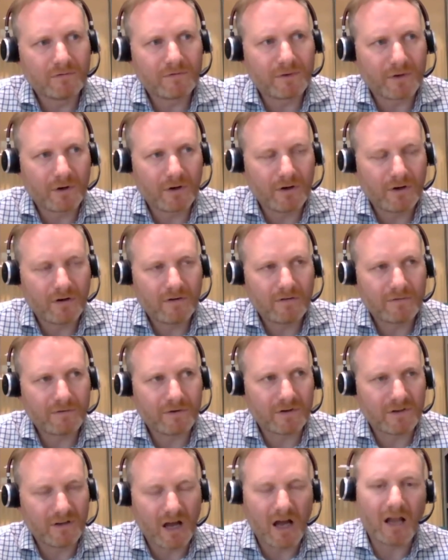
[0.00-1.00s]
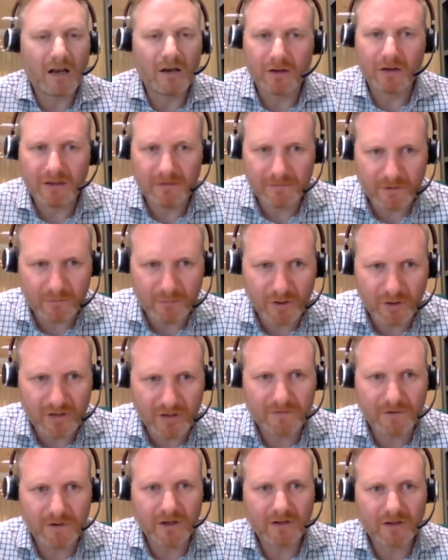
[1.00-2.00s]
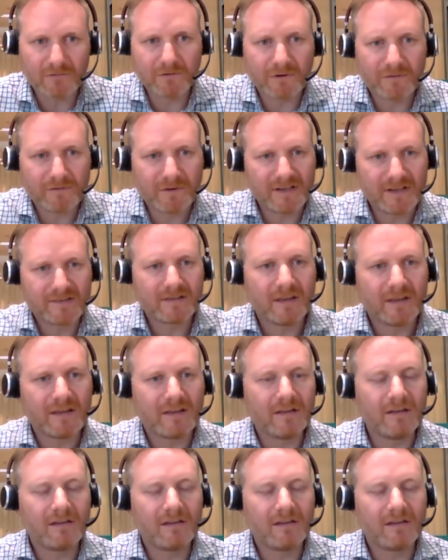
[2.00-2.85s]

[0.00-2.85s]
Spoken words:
for not looking for money, for looking for advice.